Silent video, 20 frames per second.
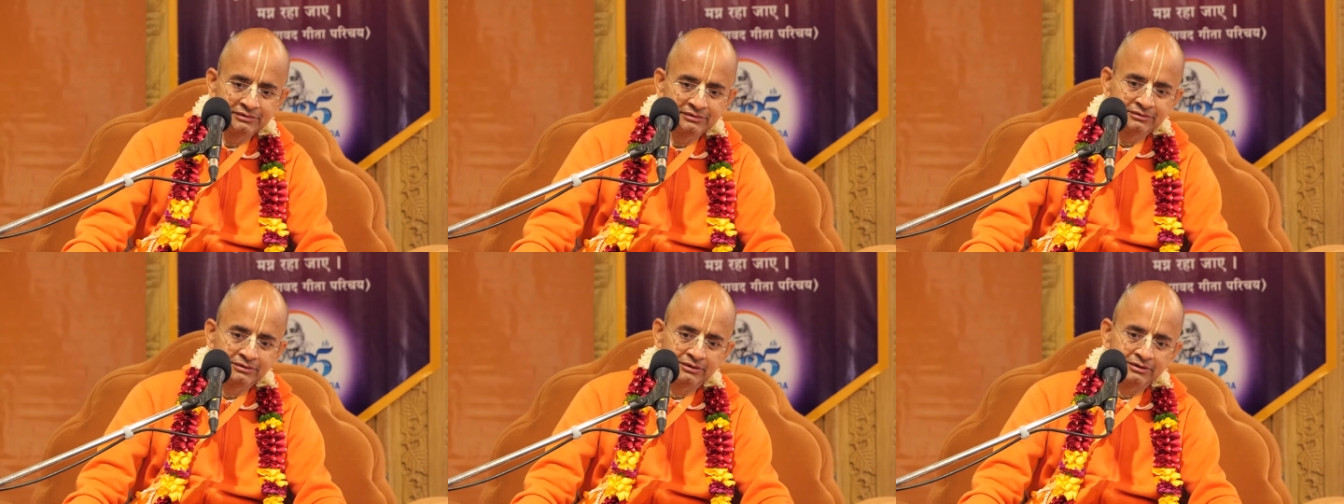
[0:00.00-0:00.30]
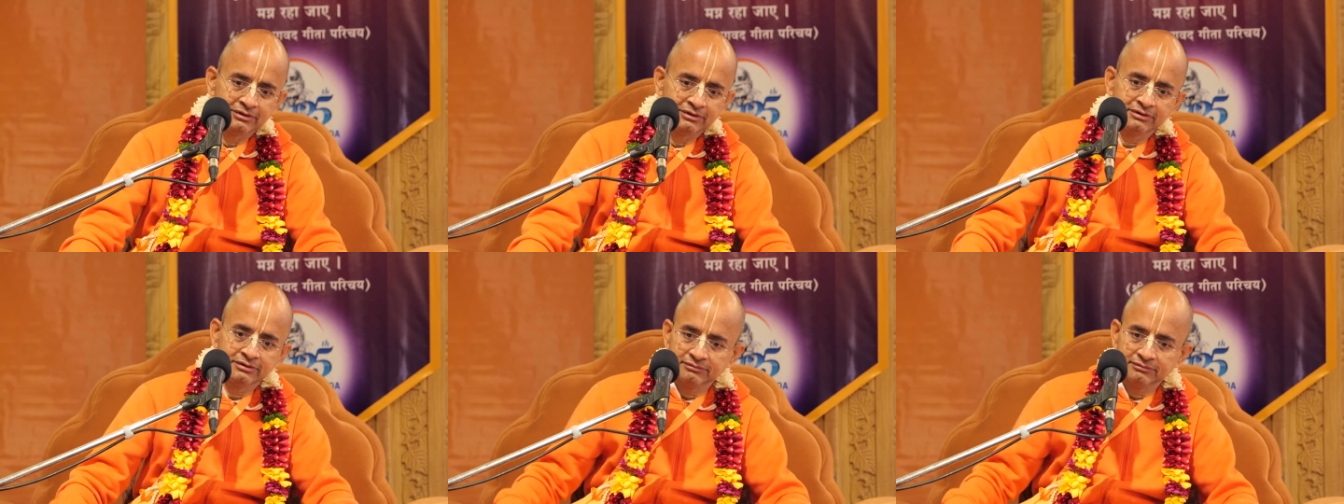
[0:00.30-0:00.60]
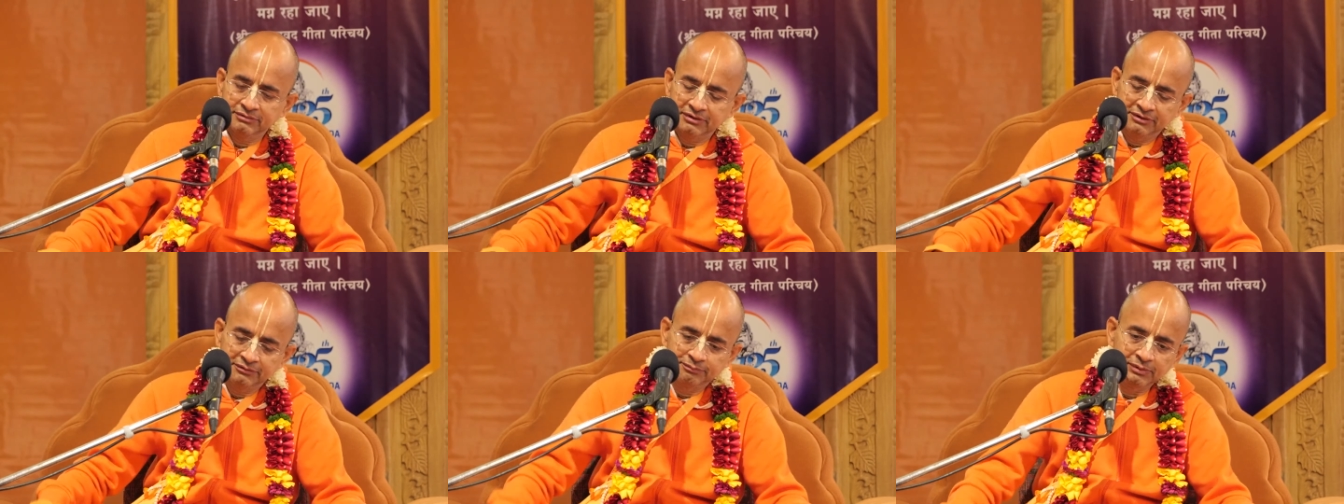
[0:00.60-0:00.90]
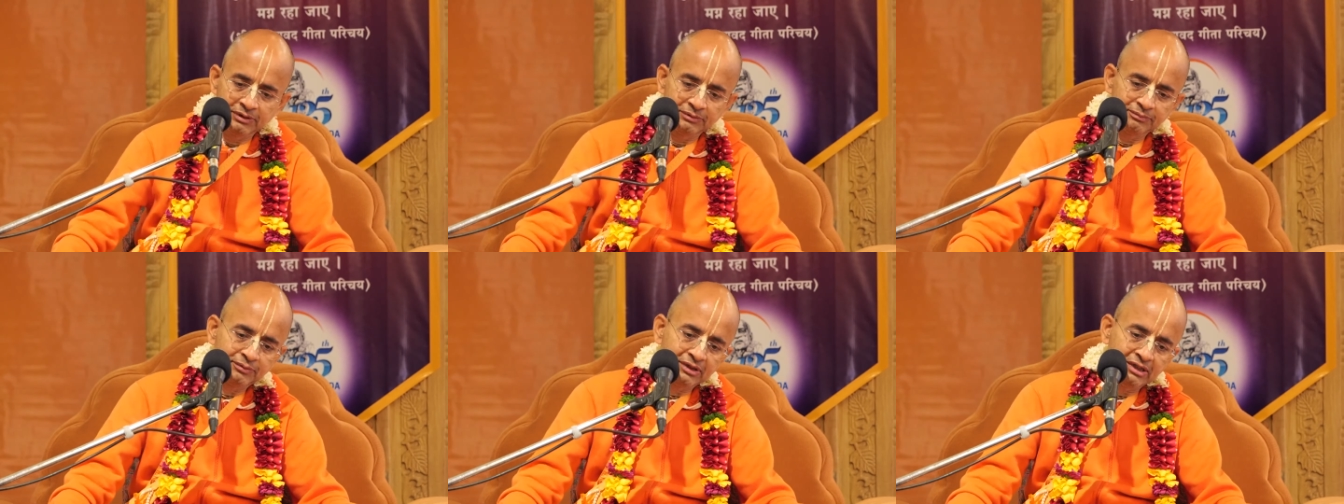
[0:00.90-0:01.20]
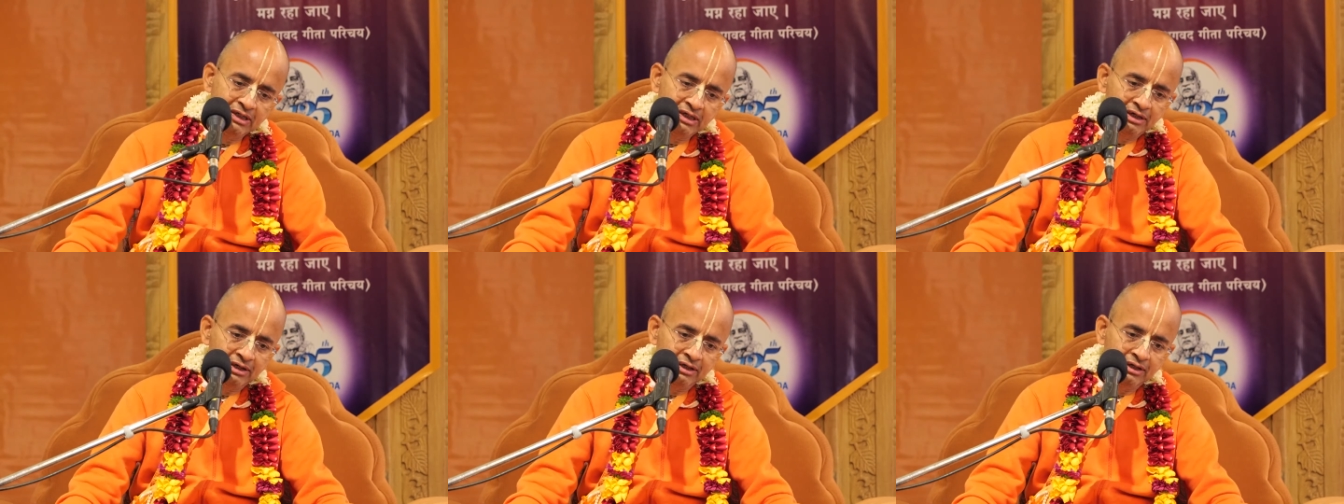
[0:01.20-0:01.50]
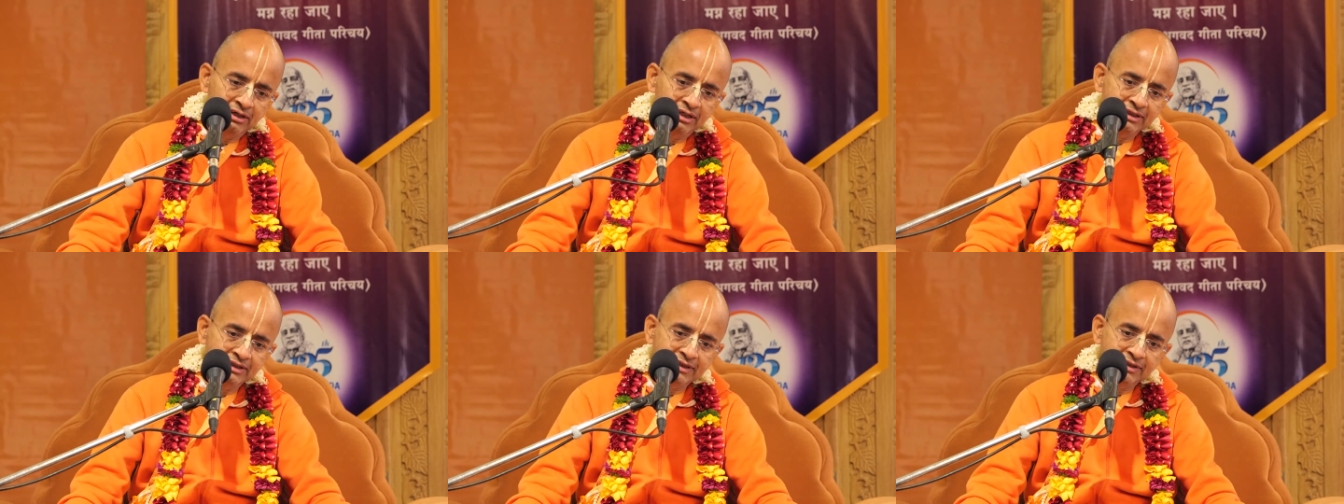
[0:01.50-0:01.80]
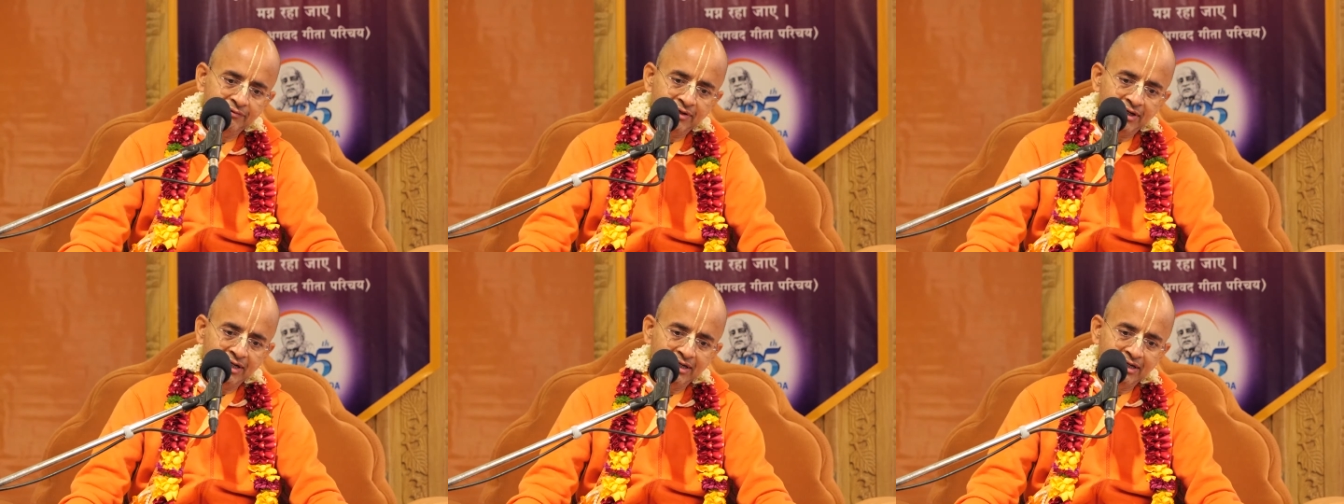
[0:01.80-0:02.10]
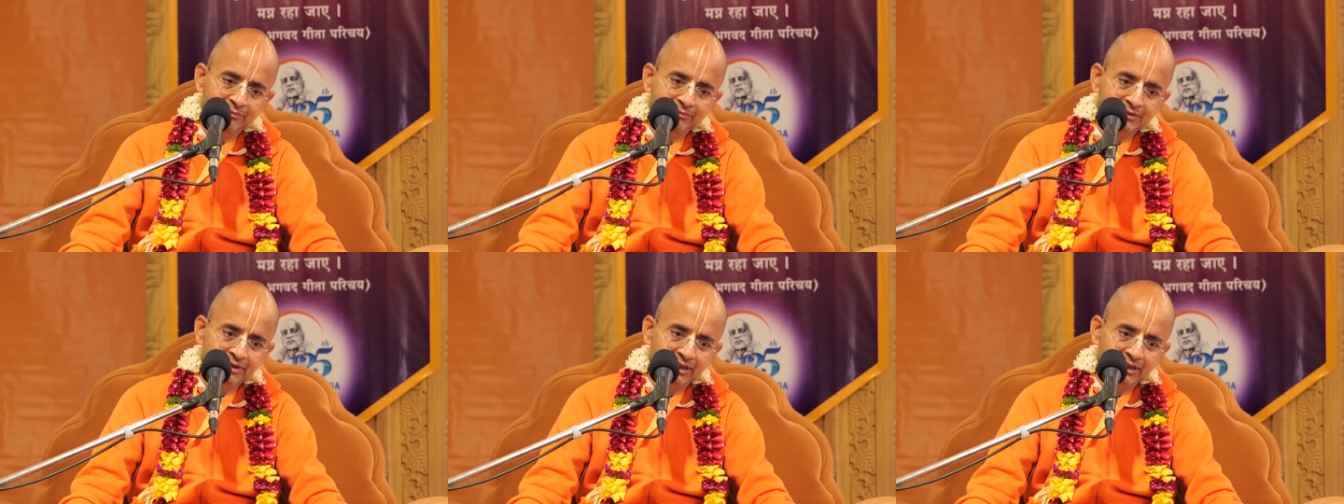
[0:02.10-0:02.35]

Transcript: So if people receive Harinam